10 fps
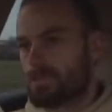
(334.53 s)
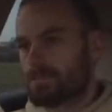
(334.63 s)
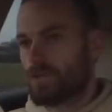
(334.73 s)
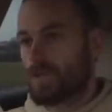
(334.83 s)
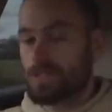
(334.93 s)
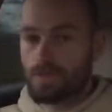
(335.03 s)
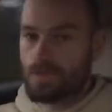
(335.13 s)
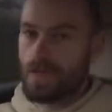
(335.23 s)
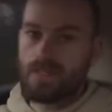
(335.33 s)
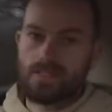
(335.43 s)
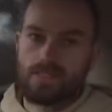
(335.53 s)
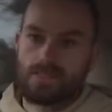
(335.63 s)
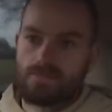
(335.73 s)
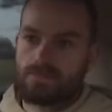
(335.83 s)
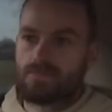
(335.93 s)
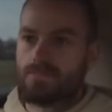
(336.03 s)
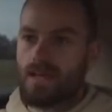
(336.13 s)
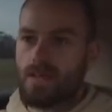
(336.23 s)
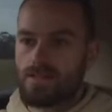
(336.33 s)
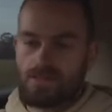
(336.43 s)
Toyota Prius.
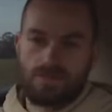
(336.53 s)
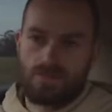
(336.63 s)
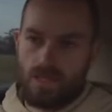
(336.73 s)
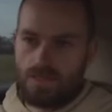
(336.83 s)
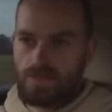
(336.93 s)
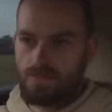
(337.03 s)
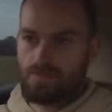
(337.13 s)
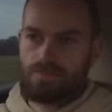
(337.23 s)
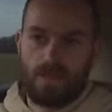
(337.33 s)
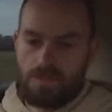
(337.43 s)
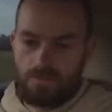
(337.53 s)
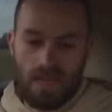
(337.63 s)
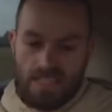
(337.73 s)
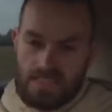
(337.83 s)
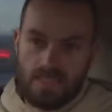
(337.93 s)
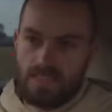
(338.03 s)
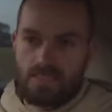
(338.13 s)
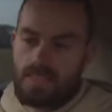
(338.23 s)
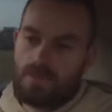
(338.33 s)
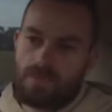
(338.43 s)
That's basically the
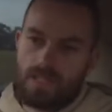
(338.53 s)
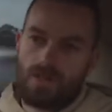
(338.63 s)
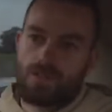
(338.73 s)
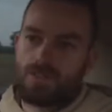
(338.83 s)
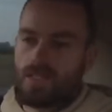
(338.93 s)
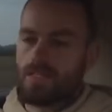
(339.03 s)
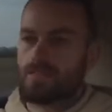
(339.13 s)
same technology.